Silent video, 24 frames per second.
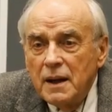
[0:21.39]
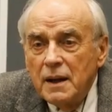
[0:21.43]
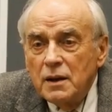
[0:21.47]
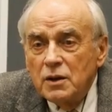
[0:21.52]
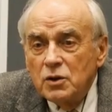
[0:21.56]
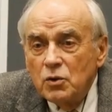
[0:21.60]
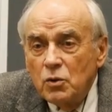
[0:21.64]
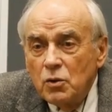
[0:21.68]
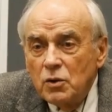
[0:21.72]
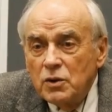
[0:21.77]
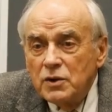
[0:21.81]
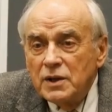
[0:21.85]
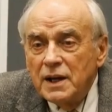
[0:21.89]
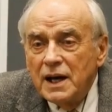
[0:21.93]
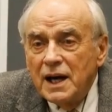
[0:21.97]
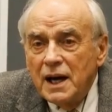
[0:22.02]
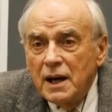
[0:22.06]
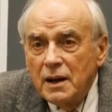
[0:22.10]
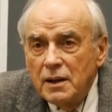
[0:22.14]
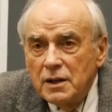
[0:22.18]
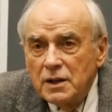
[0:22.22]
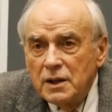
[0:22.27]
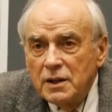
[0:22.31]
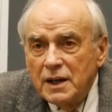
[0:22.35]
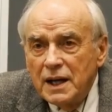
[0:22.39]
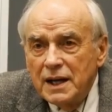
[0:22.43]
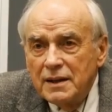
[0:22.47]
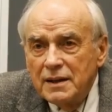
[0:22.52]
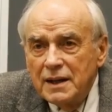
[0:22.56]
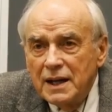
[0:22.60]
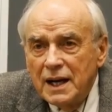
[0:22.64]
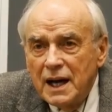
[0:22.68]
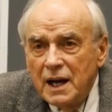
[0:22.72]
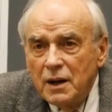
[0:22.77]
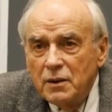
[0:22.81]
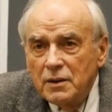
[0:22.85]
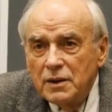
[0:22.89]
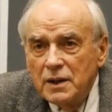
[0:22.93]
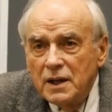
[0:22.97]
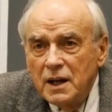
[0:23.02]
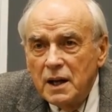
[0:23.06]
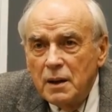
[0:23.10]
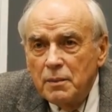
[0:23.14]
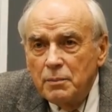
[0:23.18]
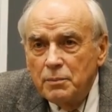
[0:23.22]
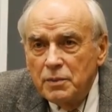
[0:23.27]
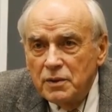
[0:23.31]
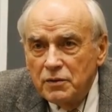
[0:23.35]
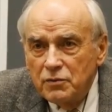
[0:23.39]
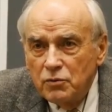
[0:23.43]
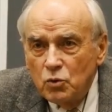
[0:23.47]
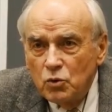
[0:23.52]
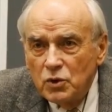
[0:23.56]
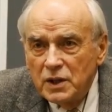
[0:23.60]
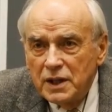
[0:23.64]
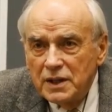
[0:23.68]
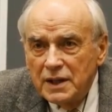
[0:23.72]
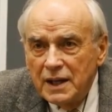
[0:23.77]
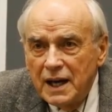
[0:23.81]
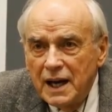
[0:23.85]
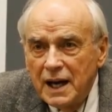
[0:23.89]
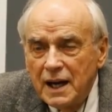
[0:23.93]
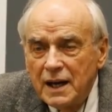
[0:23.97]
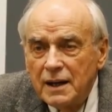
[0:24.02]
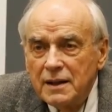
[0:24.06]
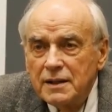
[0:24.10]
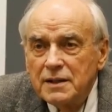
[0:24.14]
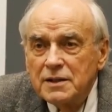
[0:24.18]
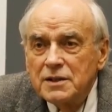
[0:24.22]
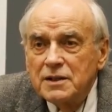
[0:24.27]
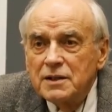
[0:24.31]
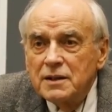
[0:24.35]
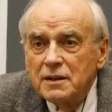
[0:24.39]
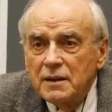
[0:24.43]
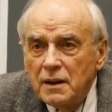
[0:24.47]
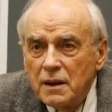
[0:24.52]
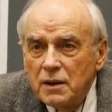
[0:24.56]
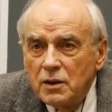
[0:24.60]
you could calculate the outcome before it lands.